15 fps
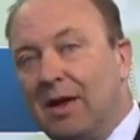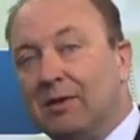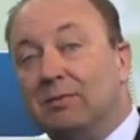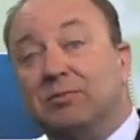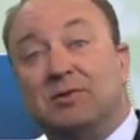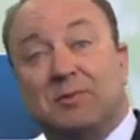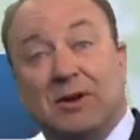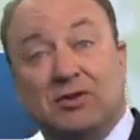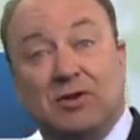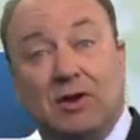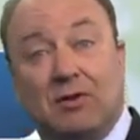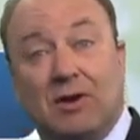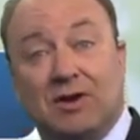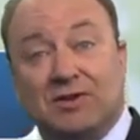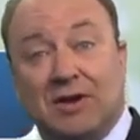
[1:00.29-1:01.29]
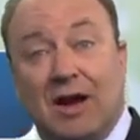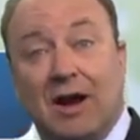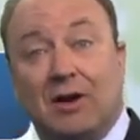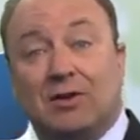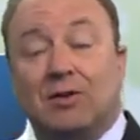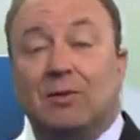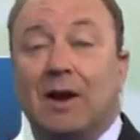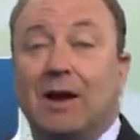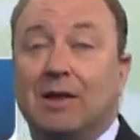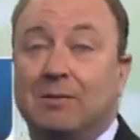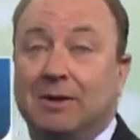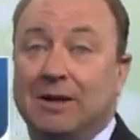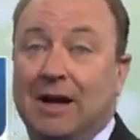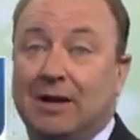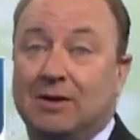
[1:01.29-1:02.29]
especially across the higher terrain, the
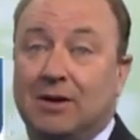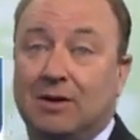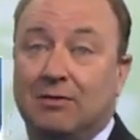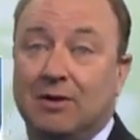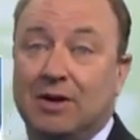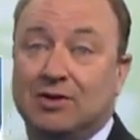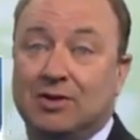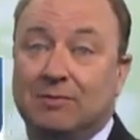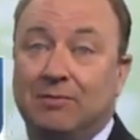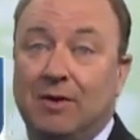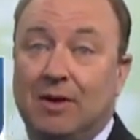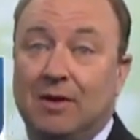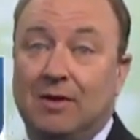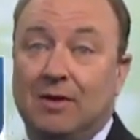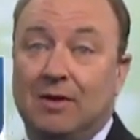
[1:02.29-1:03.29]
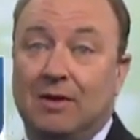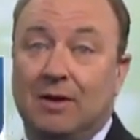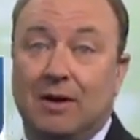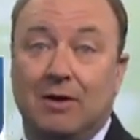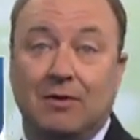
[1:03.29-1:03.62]
Monadnock region, uh,